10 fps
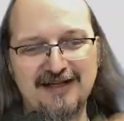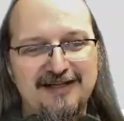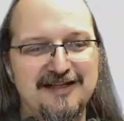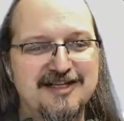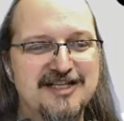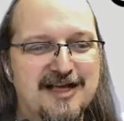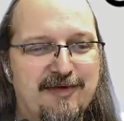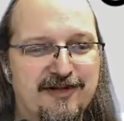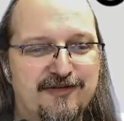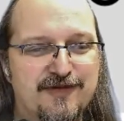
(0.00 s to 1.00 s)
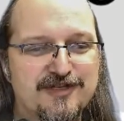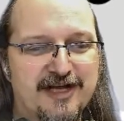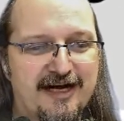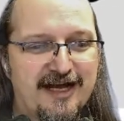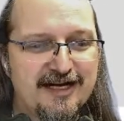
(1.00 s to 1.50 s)
let's think about this for a
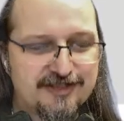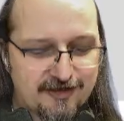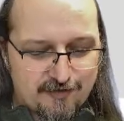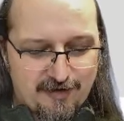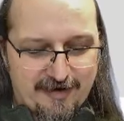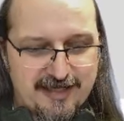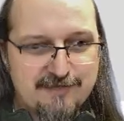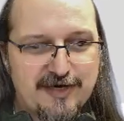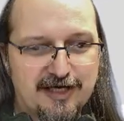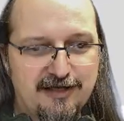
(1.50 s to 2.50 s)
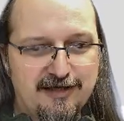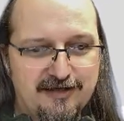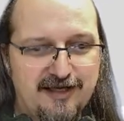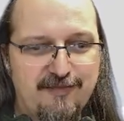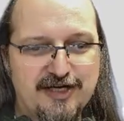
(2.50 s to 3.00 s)
second. I'm going to start the robot in the middle
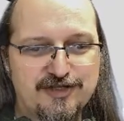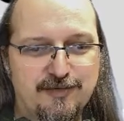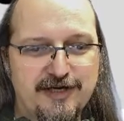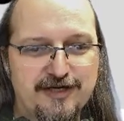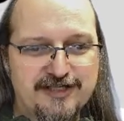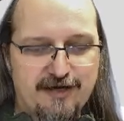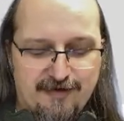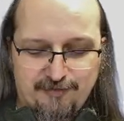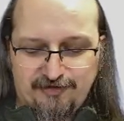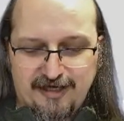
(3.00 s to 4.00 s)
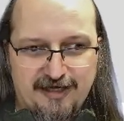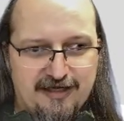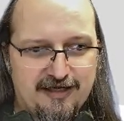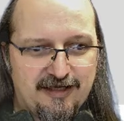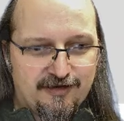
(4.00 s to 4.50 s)
and make sure we understand what I'm saying.
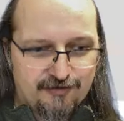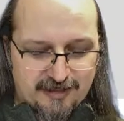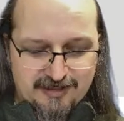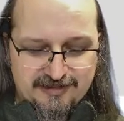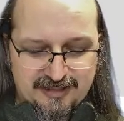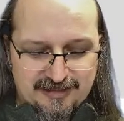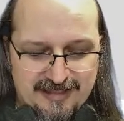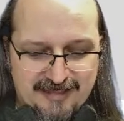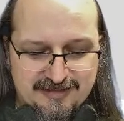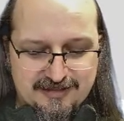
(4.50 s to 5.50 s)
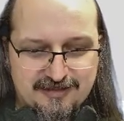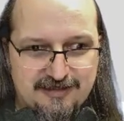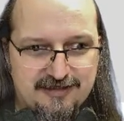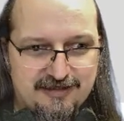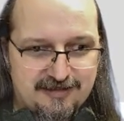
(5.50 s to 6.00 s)
So I'm going to say let
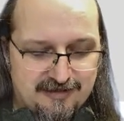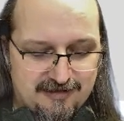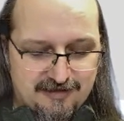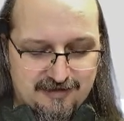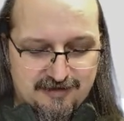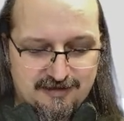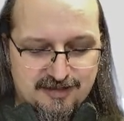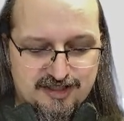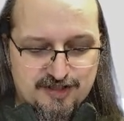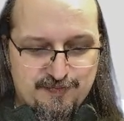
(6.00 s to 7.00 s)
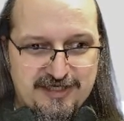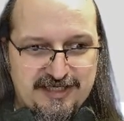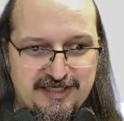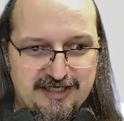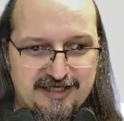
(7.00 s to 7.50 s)

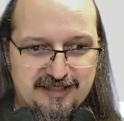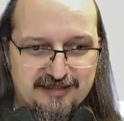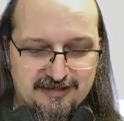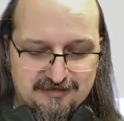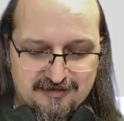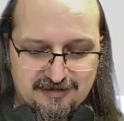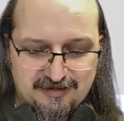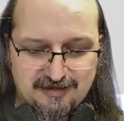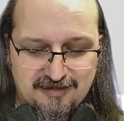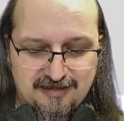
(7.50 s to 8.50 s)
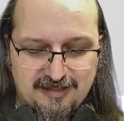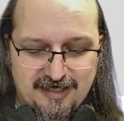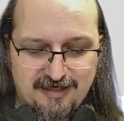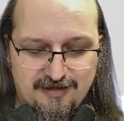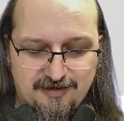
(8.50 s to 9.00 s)
speed
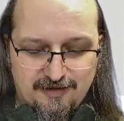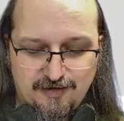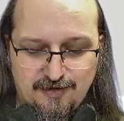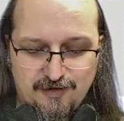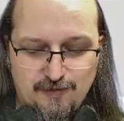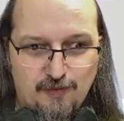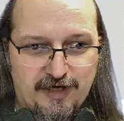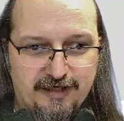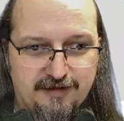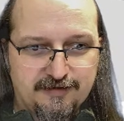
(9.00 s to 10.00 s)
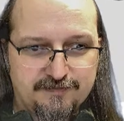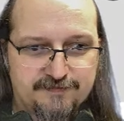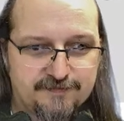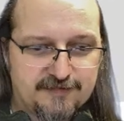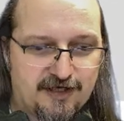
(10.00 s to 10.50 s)
get 1.
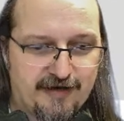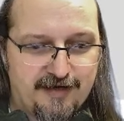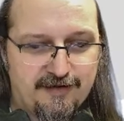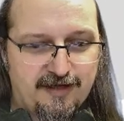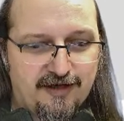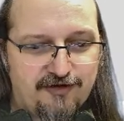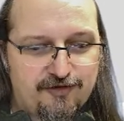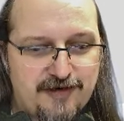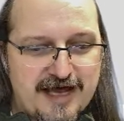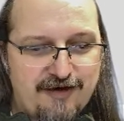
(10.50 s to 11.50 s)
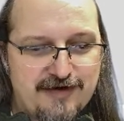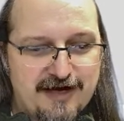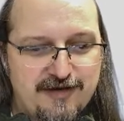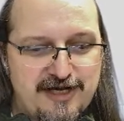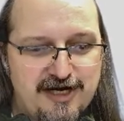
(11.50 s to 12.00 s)
All right. So now
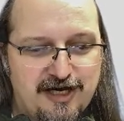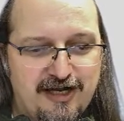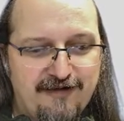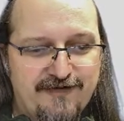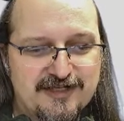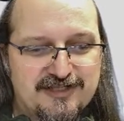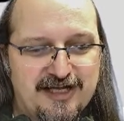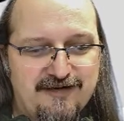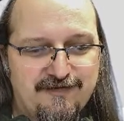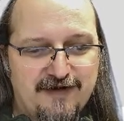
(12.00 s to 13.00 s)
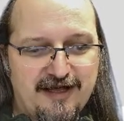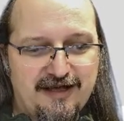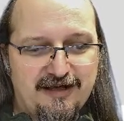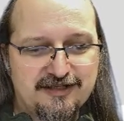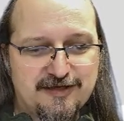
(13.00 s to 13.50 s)
down here, if instead of
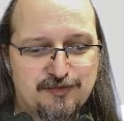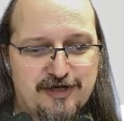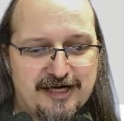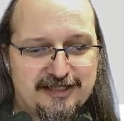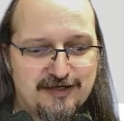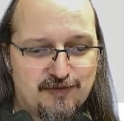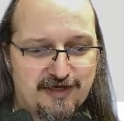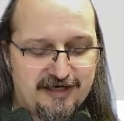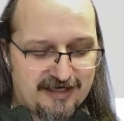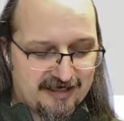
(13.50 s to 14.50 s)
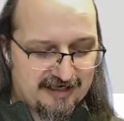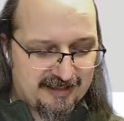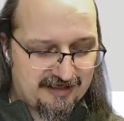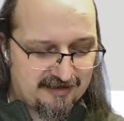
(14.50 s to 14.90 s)
subtracting 1, I